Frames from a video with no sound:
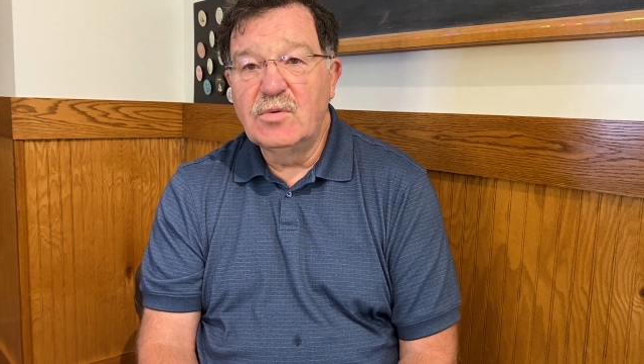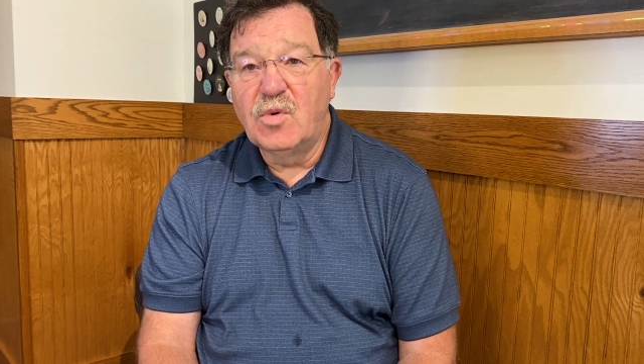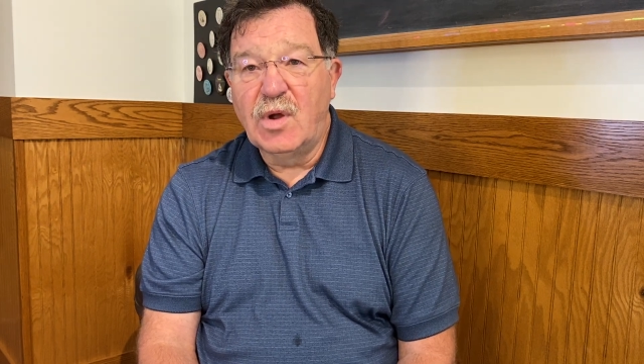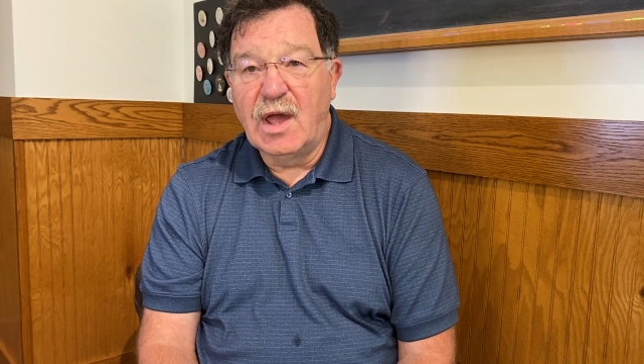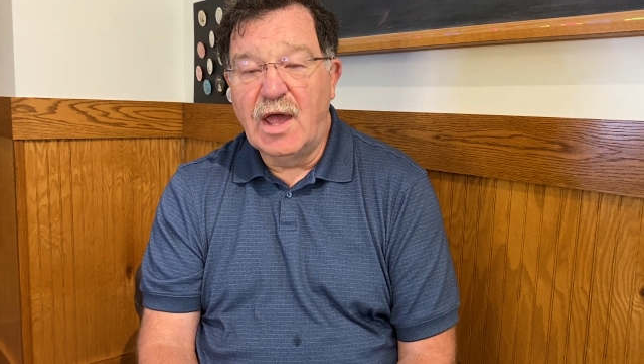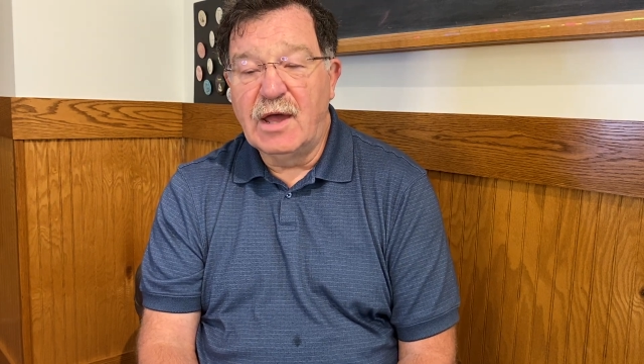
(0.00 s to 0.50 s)

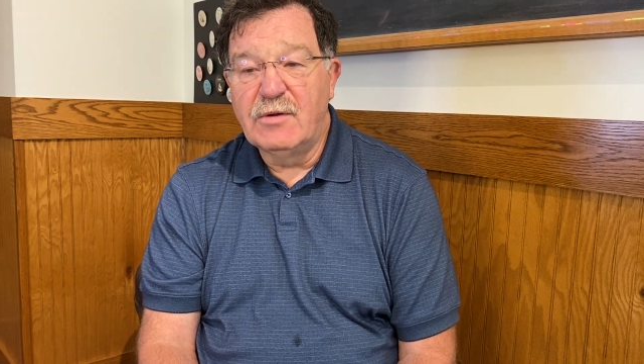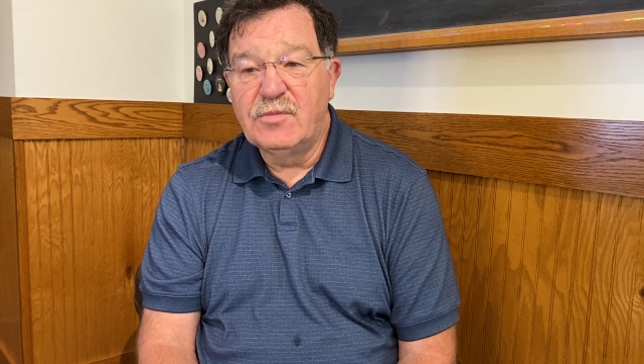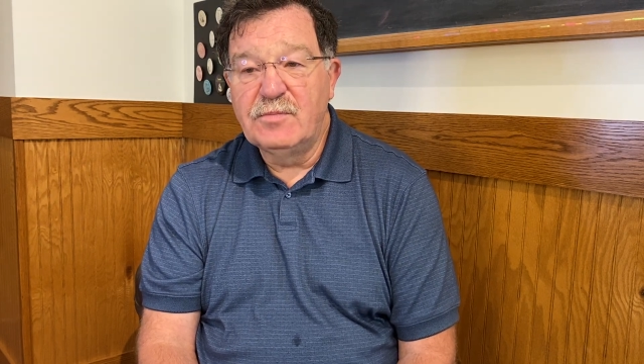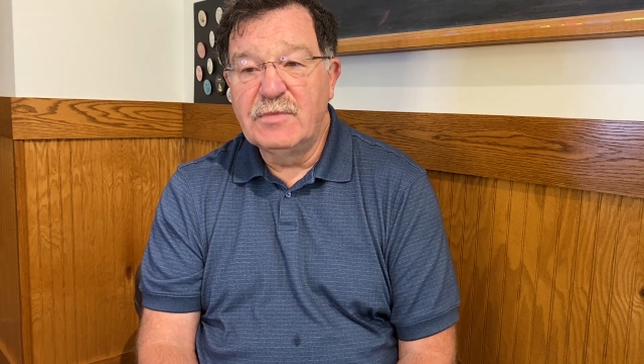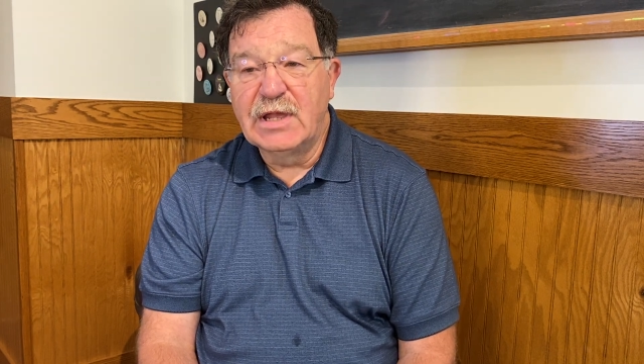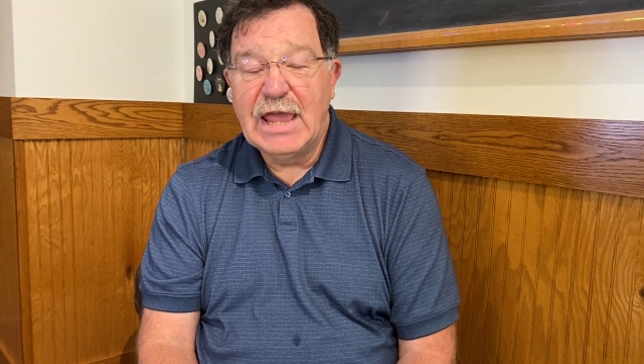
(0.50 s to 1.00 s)

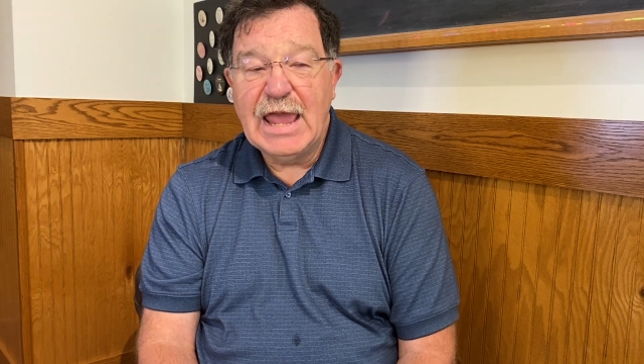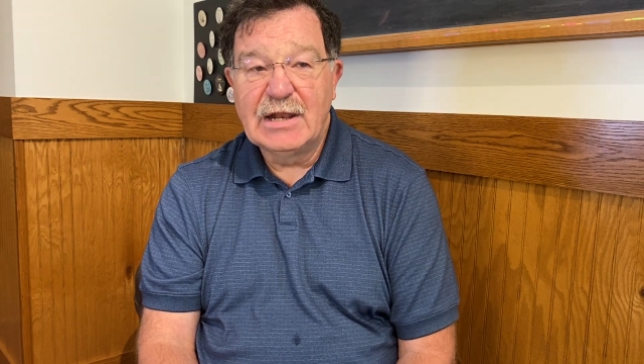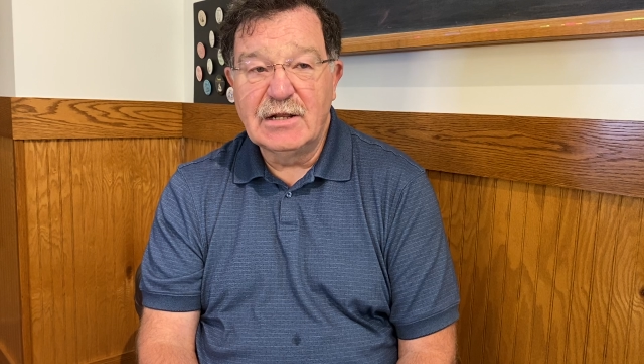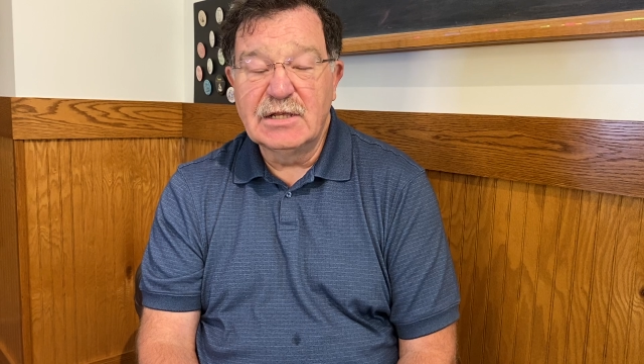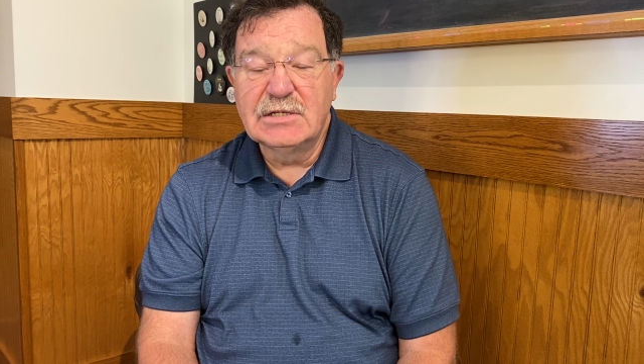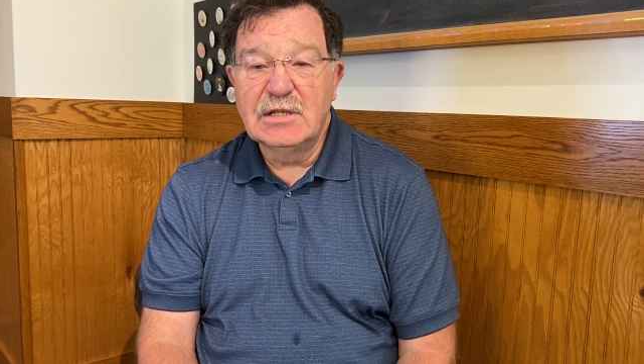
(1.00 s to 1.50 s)

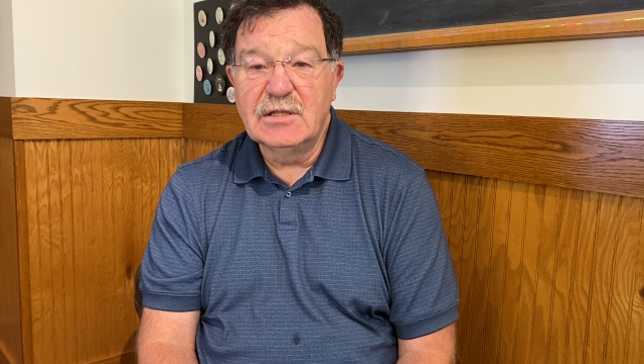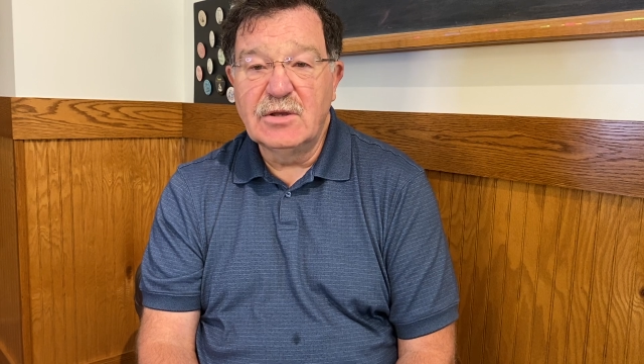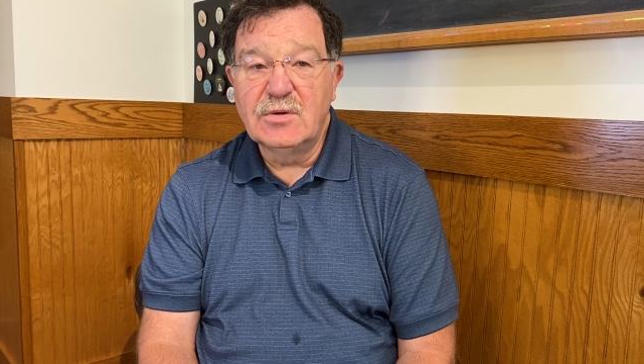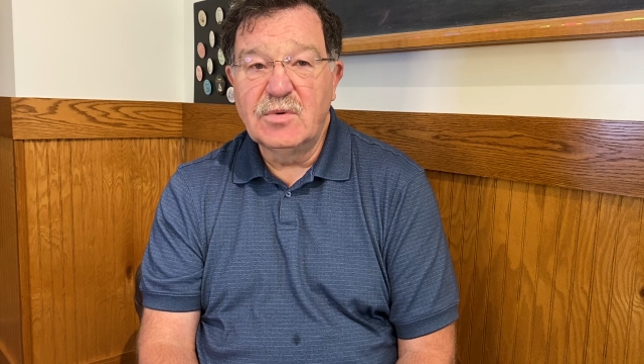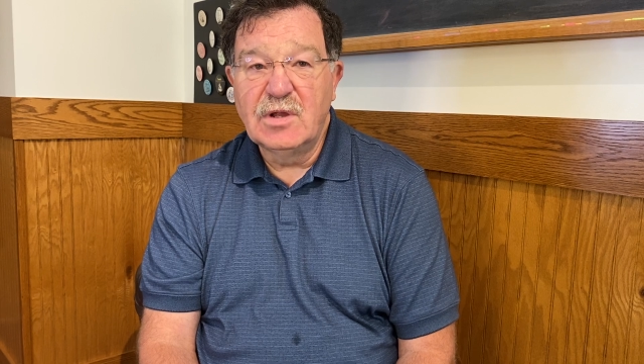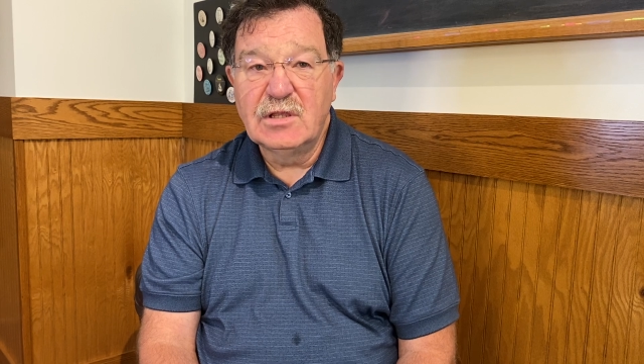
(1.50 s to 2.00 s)
McCandless
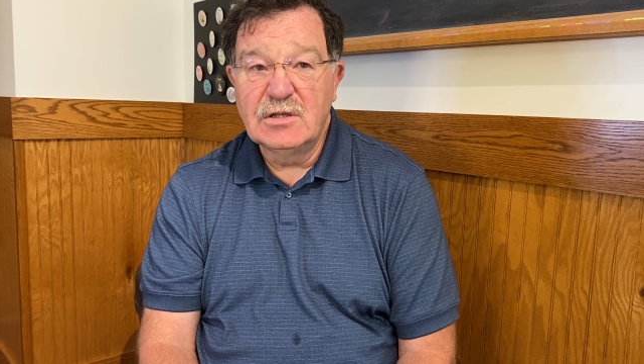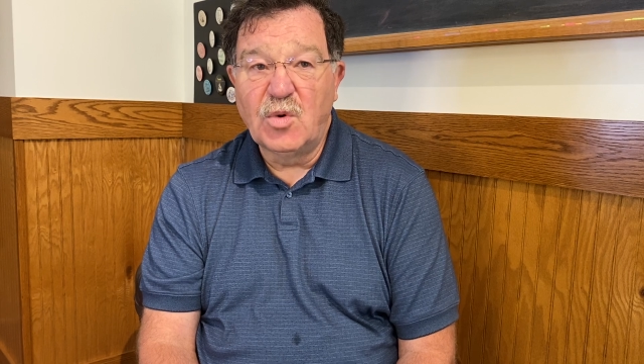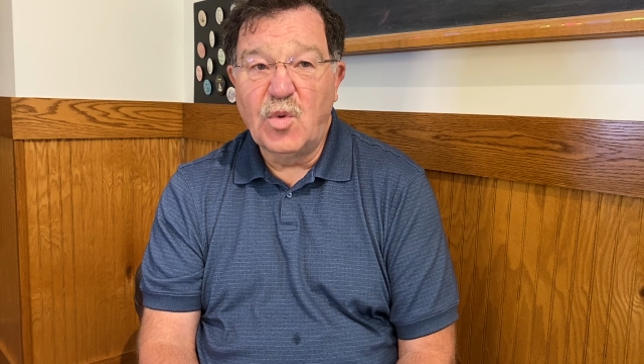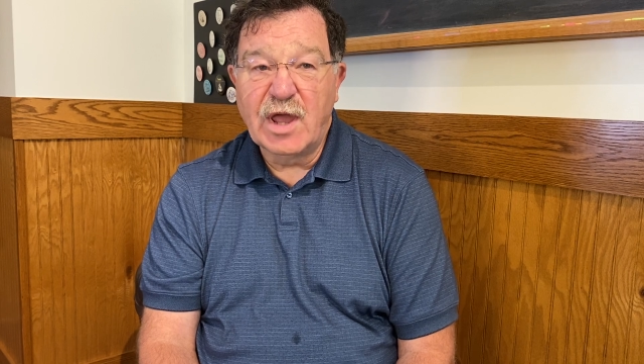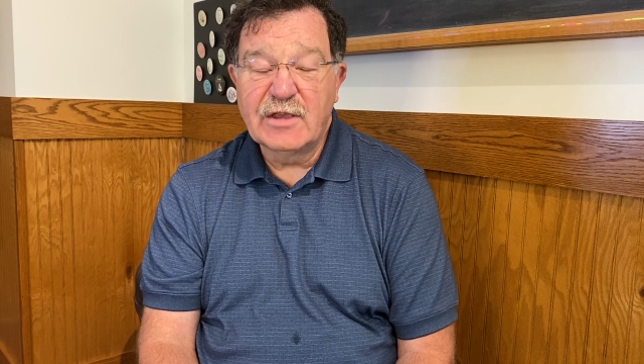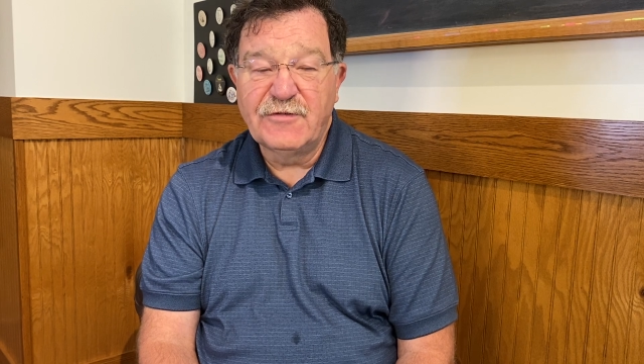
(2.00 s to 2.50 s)
and to
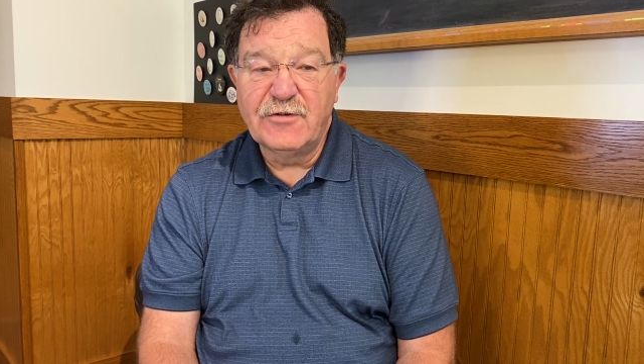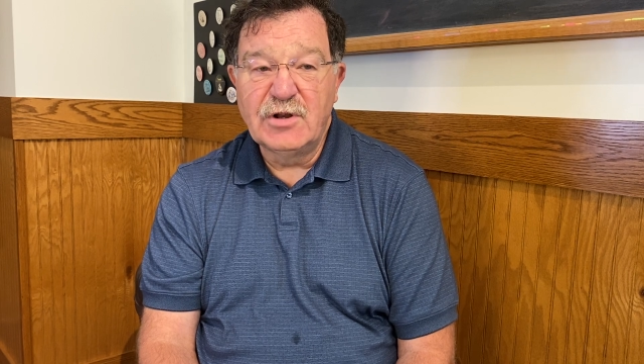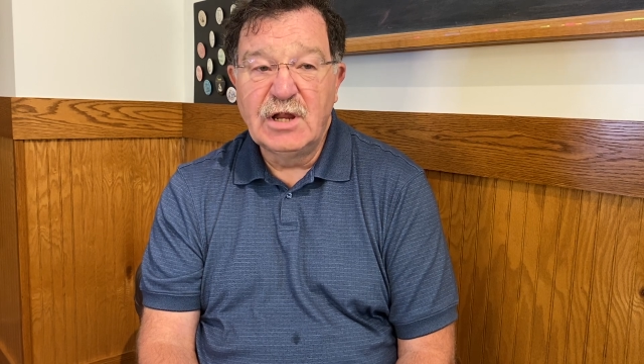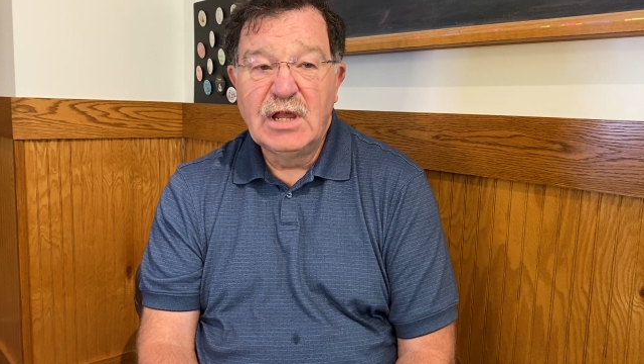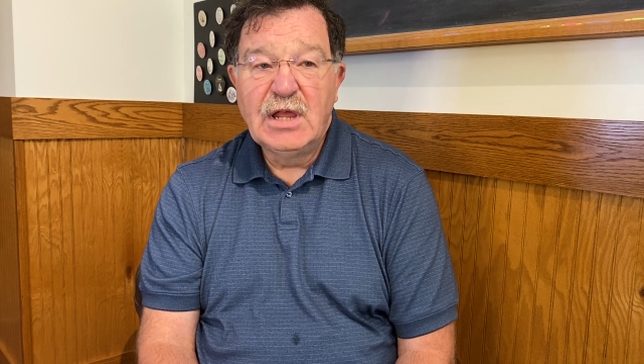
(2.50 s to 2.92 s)
Wexford.